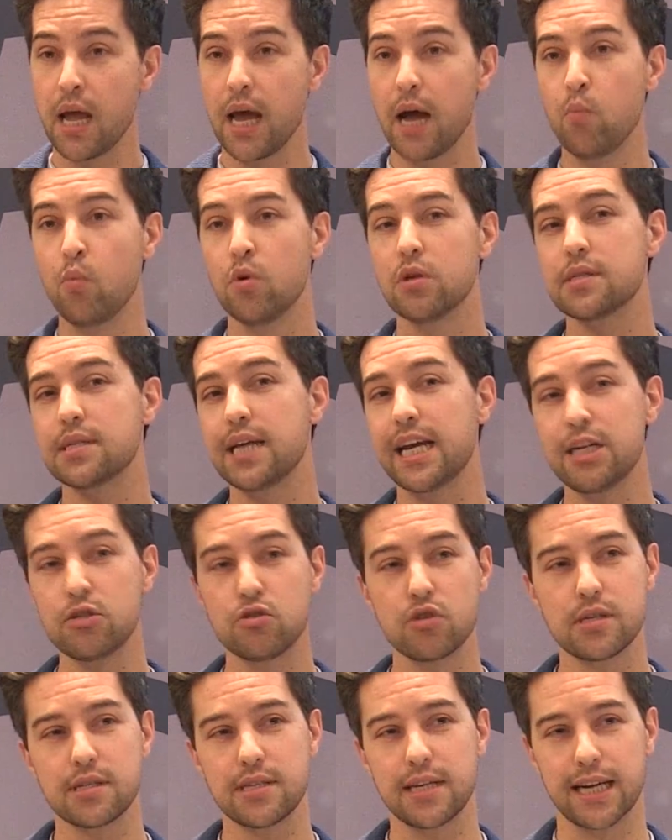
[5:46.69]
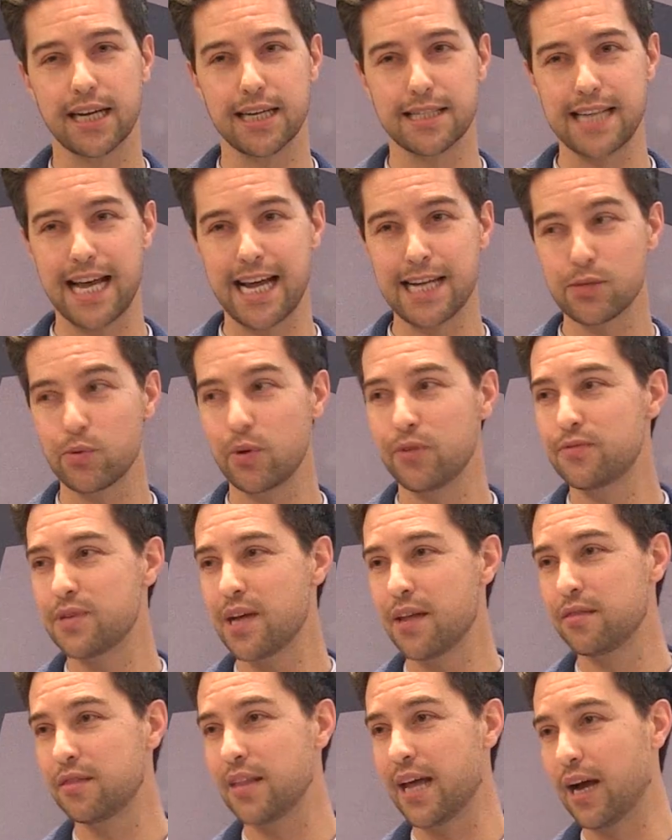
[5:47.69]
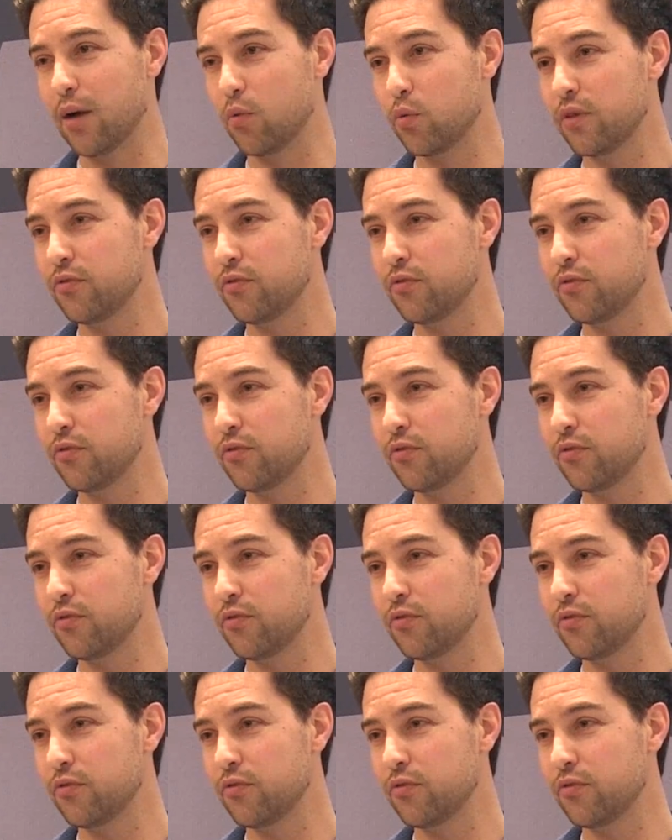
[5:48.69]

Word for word: And what's interesting is, as we've done that,